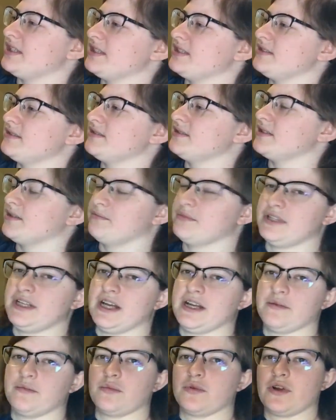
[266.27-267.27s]
that somebody
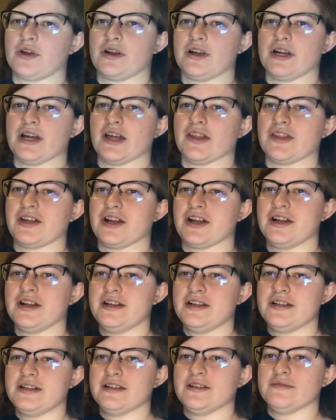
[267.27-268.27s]
had embroidered on there,
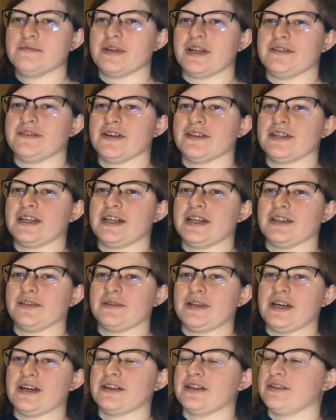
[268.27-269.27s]
but I found that on the
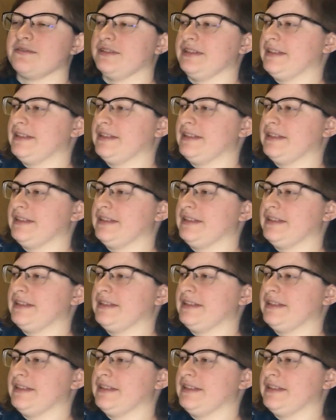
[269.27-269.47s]
way out and I